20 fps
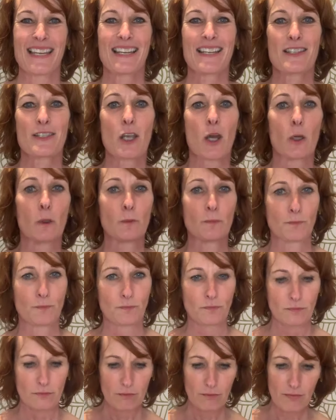So
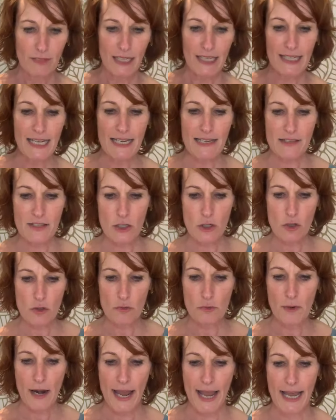let's
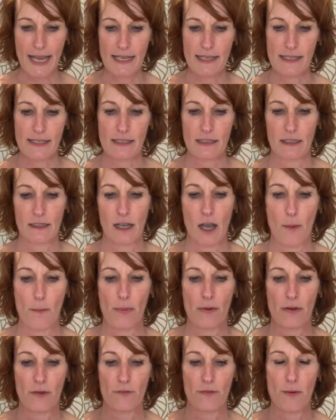address a
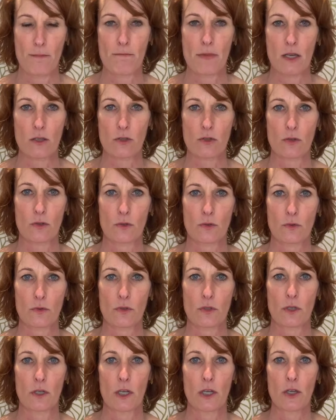couple of the
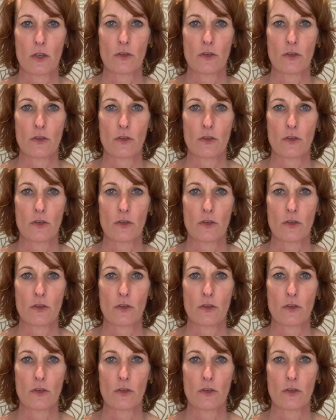muscles.